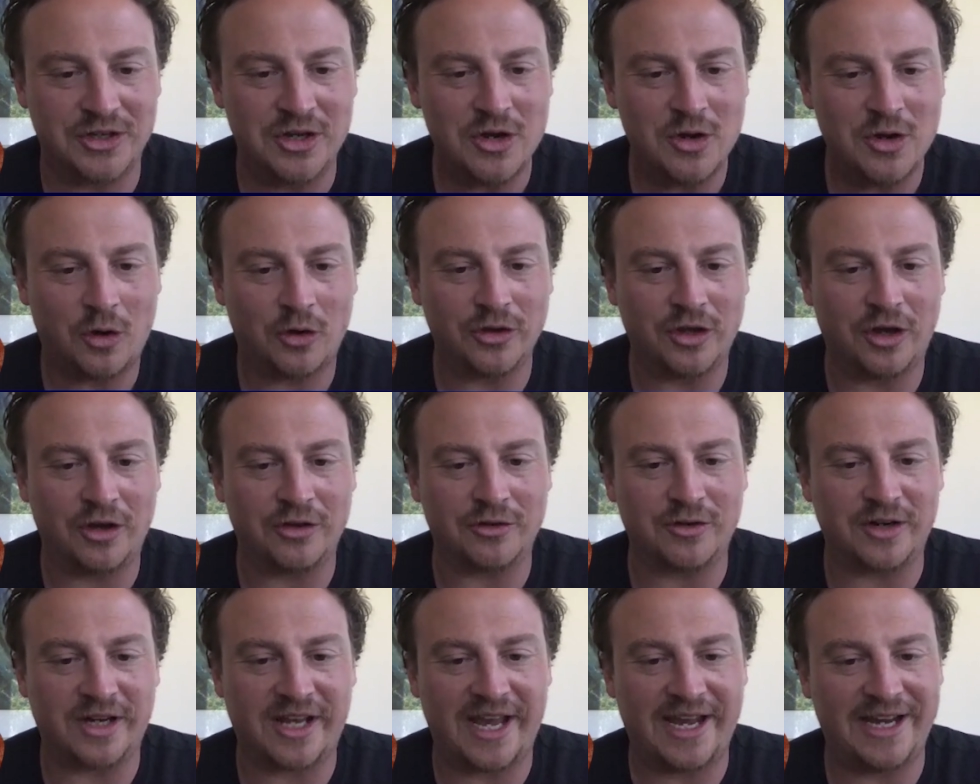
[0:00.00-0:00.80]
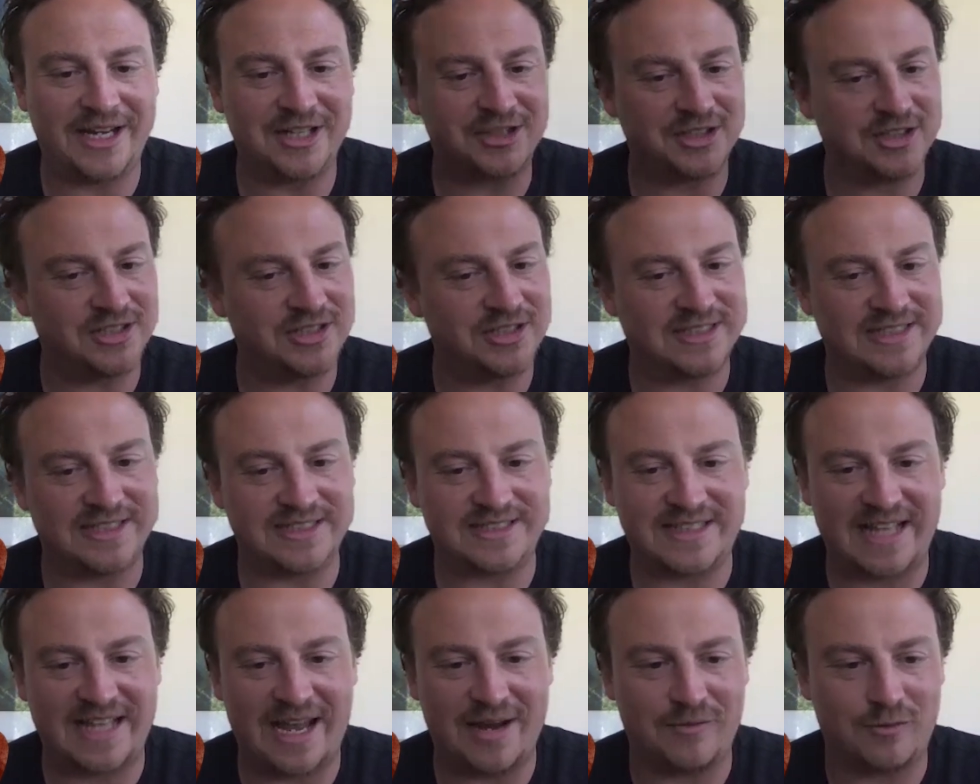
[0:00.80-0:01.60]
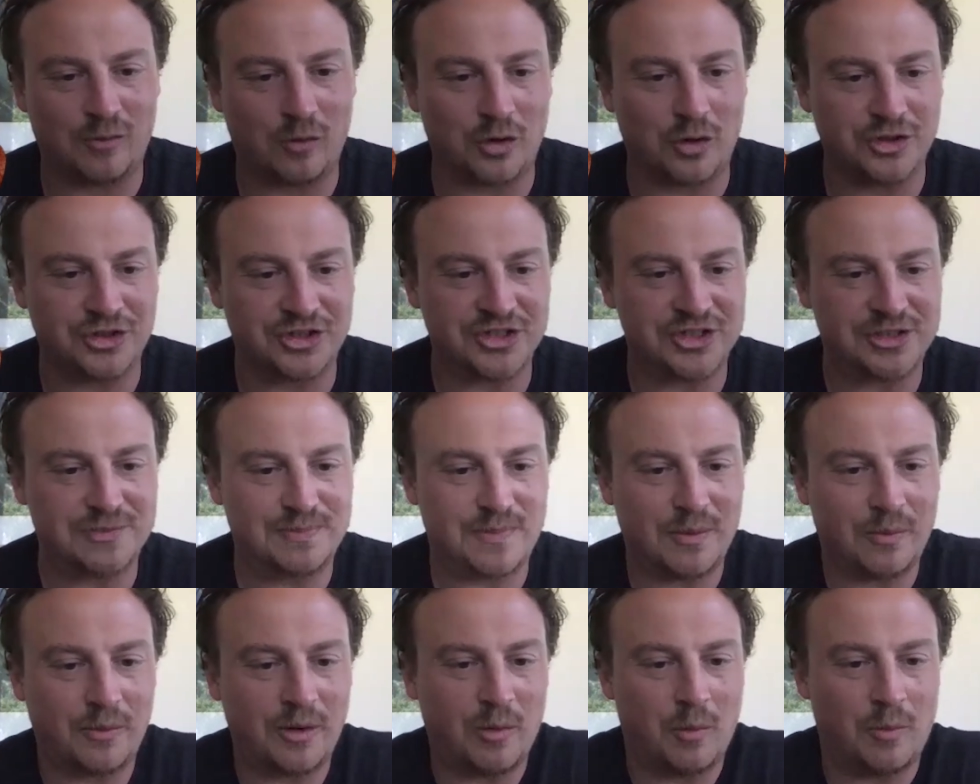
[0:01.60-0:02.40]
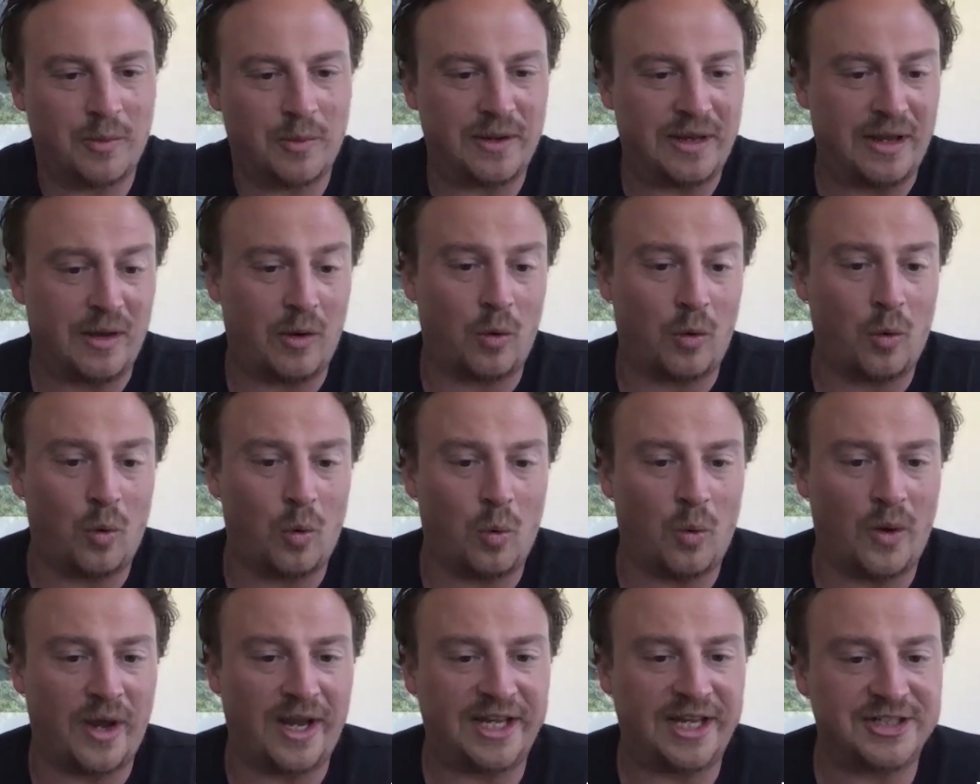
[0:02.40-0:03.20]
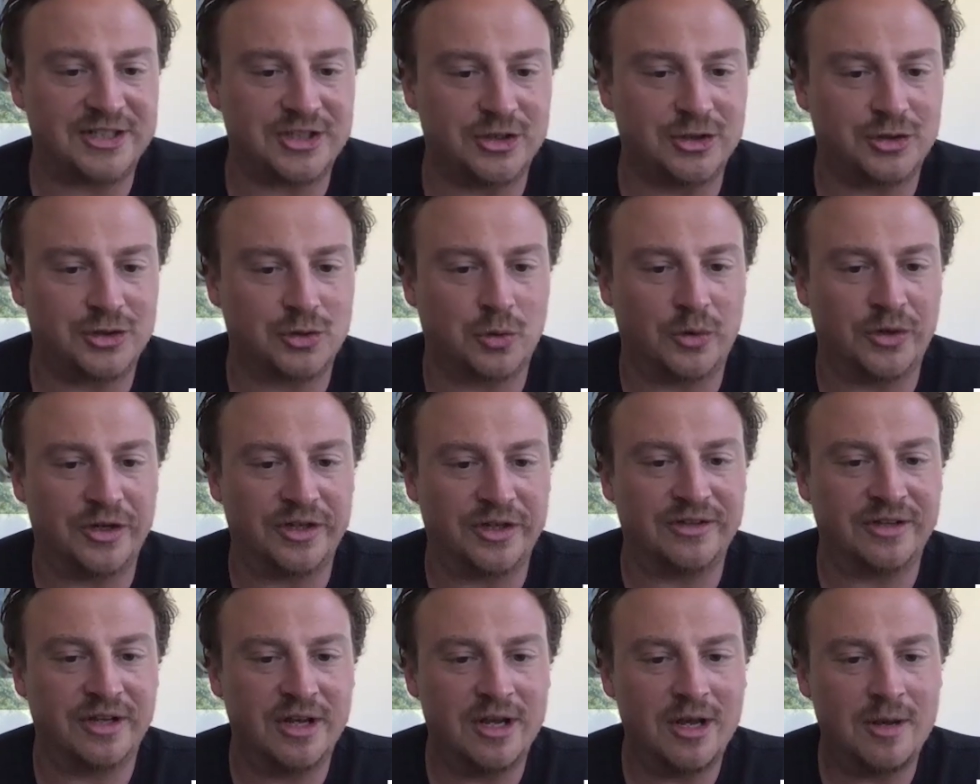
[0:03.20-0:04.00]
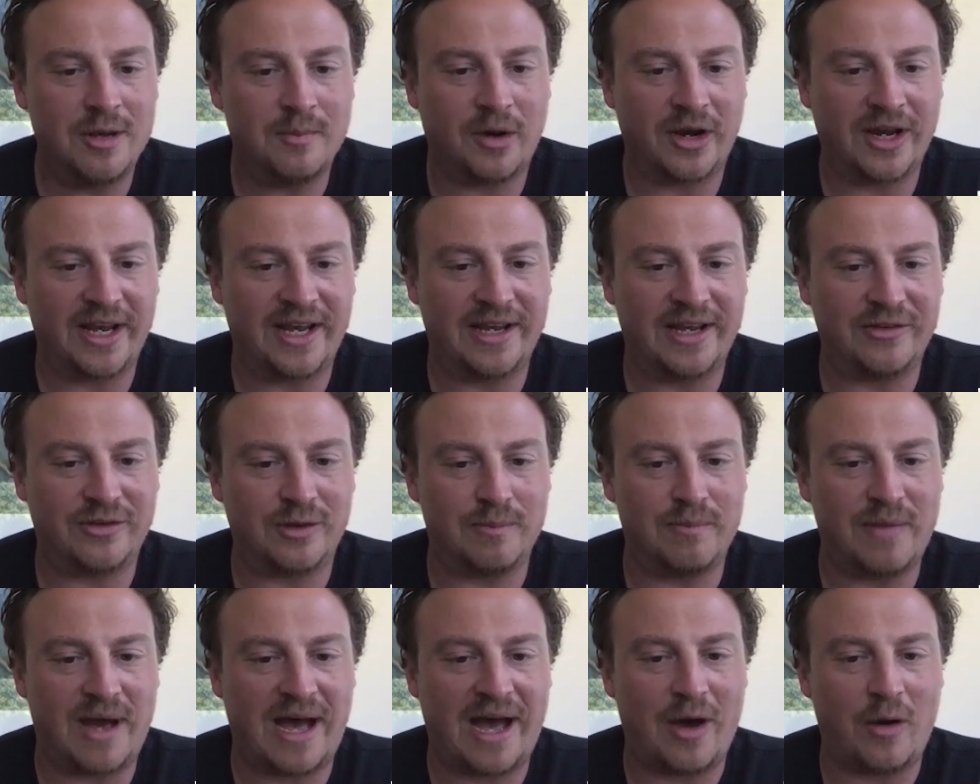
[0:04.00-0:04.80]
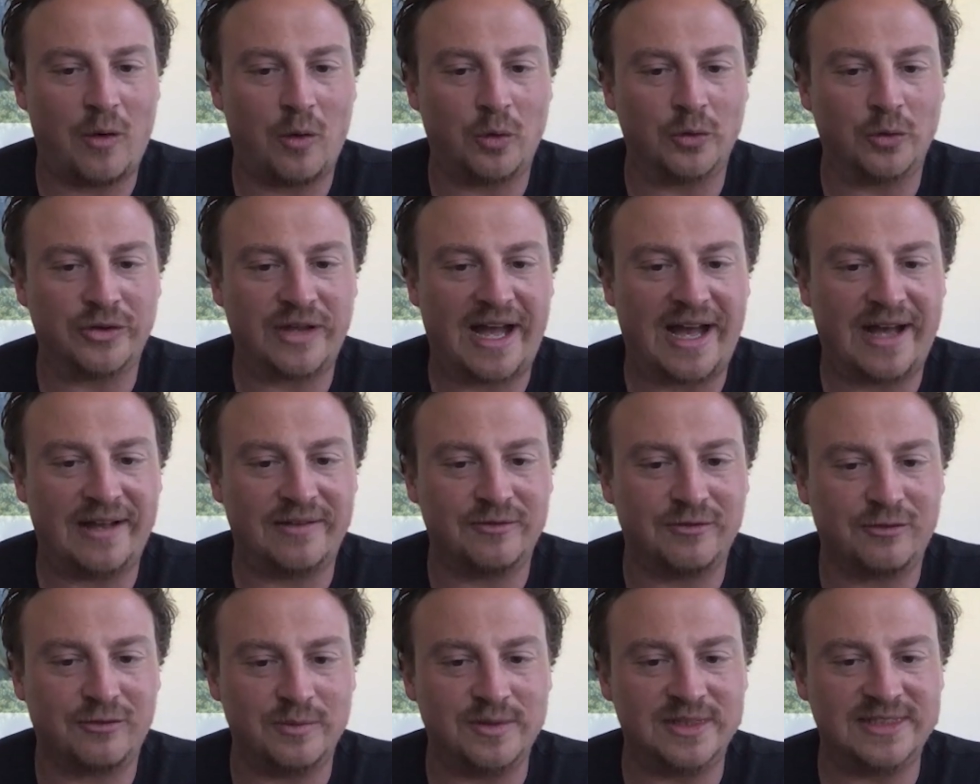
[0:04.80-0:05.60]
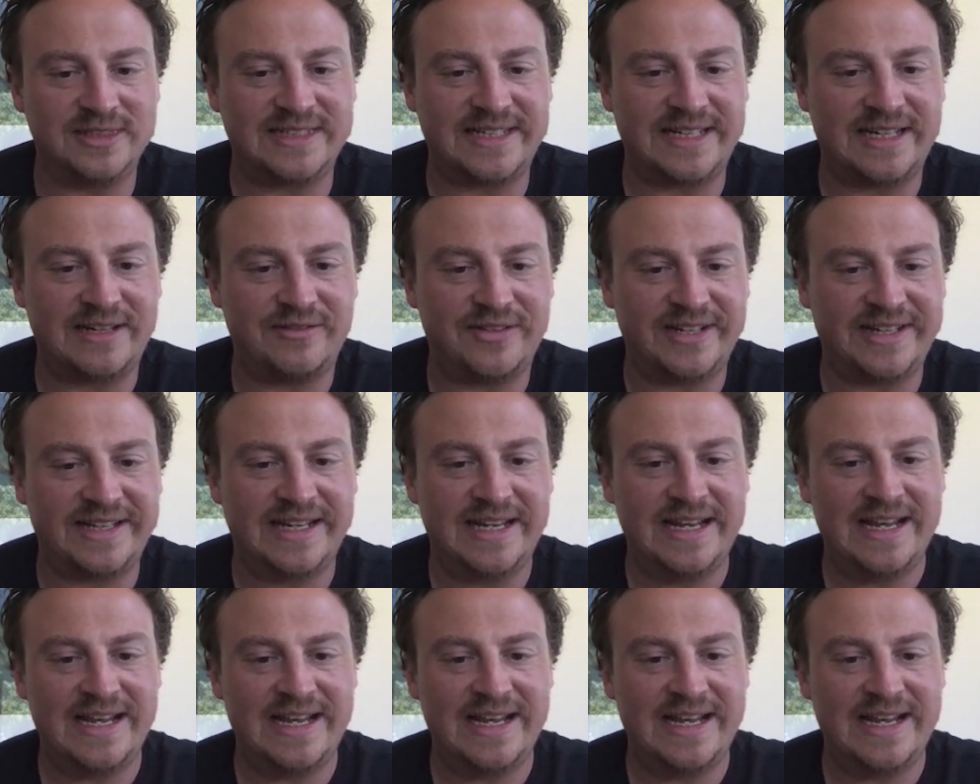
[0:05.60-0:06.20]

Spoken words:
On other occasions, it's Dave Rogers, but we will be always joined by either Matt or Dan from the CEV.